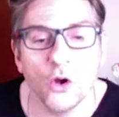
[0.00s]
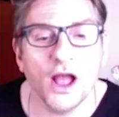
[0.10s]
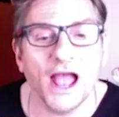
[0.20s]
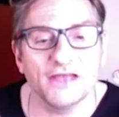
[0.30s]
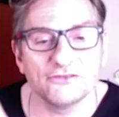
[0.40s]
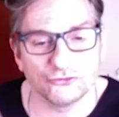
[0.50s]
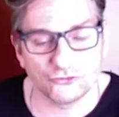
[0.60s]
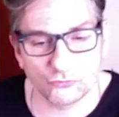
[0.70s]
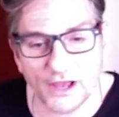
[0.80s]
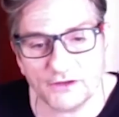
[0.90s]
as a
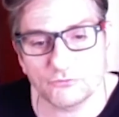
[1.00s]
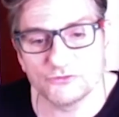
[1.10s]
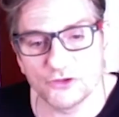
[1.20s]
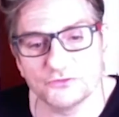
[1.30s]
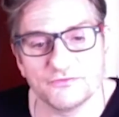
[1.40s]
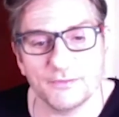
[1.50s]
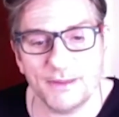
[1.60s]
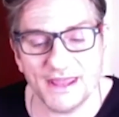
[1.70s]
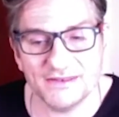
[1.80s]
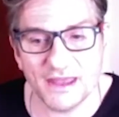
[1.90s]
direct result of the
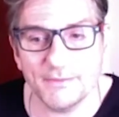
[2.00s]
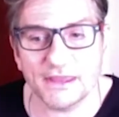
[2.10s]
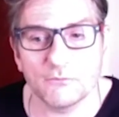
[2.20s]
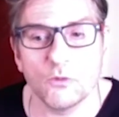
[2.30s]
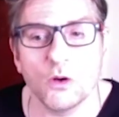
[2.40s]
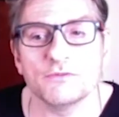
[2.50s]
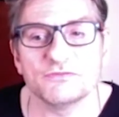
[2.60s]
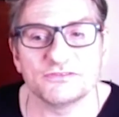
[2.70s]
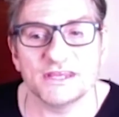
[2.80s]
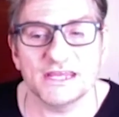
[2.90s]
pandemic and what we've
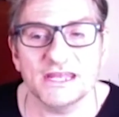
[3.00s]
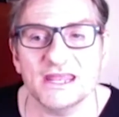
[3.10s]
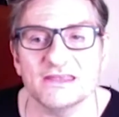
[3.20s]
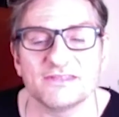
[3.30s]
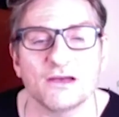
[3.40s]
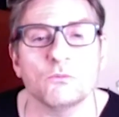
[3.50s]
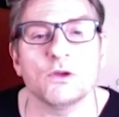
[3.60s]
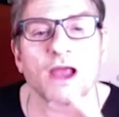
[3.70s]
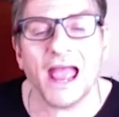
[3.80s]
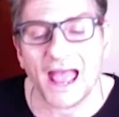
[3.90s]
seen is that we
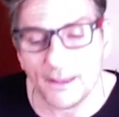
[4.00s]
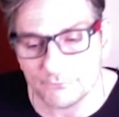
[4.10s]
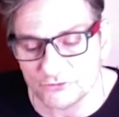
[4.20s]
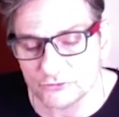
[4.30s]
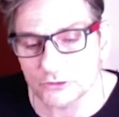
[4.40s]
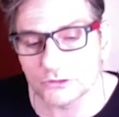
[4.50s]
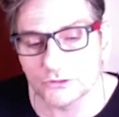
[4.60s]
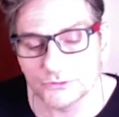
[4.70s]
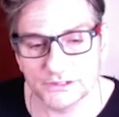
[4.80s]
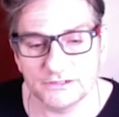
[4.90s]
are
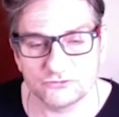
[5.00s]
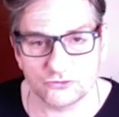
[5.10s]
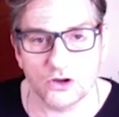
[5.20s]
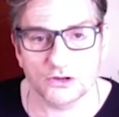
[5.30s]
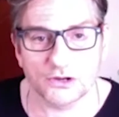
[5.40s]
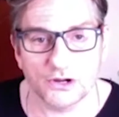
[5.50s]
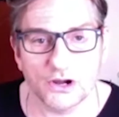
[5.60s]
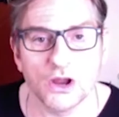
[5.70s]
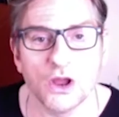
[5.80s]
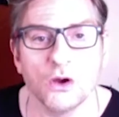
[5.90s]
absolutely stronger
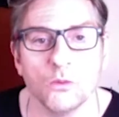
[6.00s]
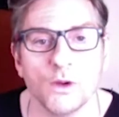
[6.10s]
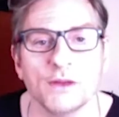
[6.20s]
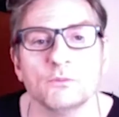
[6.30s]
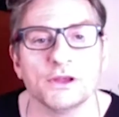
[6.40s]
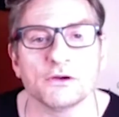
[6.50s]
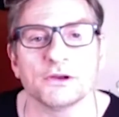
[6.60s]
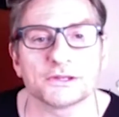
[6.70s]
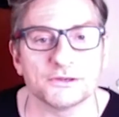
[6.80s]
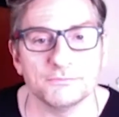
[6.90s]
when we are
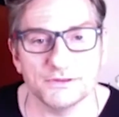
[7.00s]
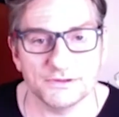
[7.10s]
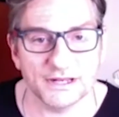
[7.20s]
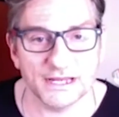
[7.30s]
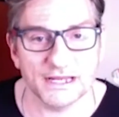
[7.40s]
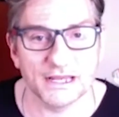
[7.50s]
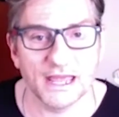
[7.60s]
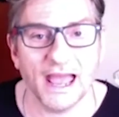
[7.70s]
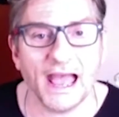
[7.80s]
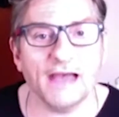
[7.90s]
in community,
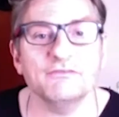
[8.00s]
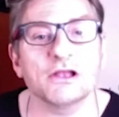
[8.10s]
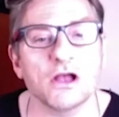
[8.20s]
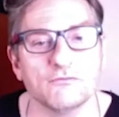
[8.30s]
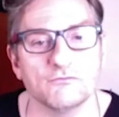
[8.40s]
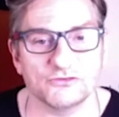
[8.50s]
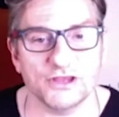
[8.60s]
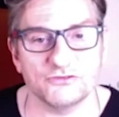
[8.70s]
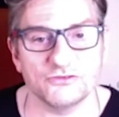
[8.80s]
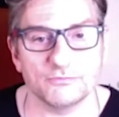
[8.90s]
having
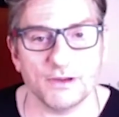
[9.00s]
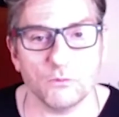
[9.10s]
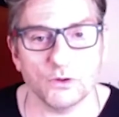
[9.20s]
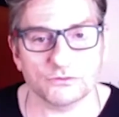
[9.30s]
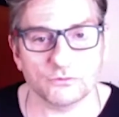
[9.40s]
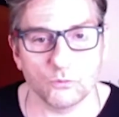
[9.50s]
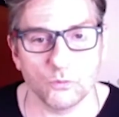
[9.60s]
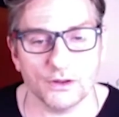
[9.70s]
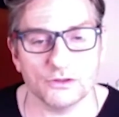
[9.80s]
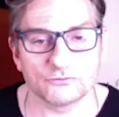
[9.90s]
conversations about
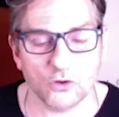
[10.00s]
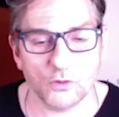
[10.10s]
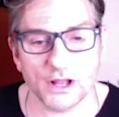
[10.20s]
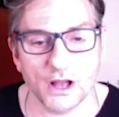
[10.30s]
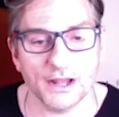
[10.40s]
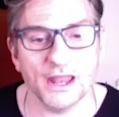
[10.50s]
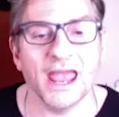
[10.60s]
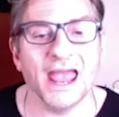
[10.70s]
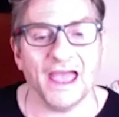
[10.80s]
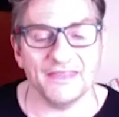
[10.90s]
what is going on,
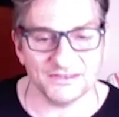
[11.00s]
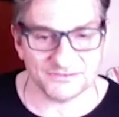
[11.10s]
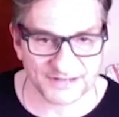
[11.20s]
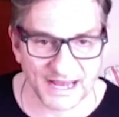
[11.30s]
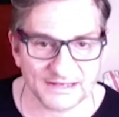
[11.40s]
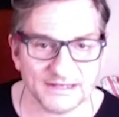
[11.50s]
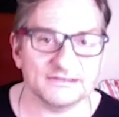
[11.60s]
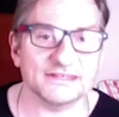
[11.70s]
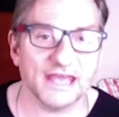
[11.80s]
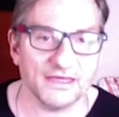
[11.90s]
and then standing
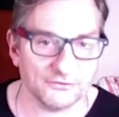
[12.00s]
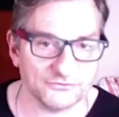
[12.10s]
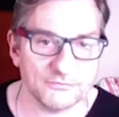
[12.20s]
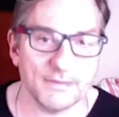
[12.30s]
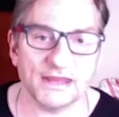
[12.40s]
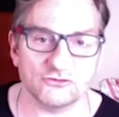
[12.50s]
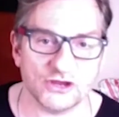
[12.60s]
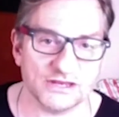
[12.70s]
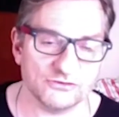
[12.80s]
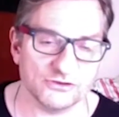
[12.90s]
together to make
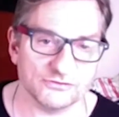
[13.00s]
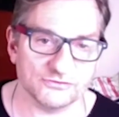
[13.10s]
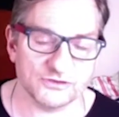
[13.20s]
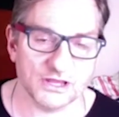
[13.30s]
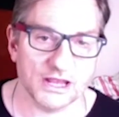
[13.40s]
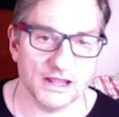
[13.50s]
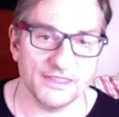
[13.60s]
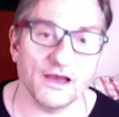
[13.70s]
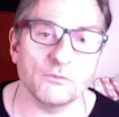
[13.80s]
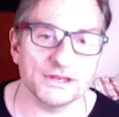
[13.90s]
changes
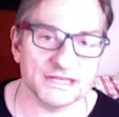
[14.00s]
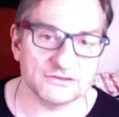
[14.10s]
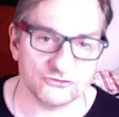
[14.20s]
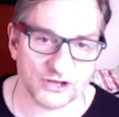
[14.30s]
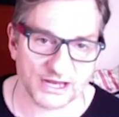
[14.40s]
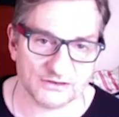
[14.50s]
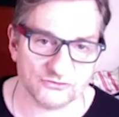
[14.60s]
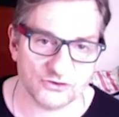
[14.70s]
that we need to change.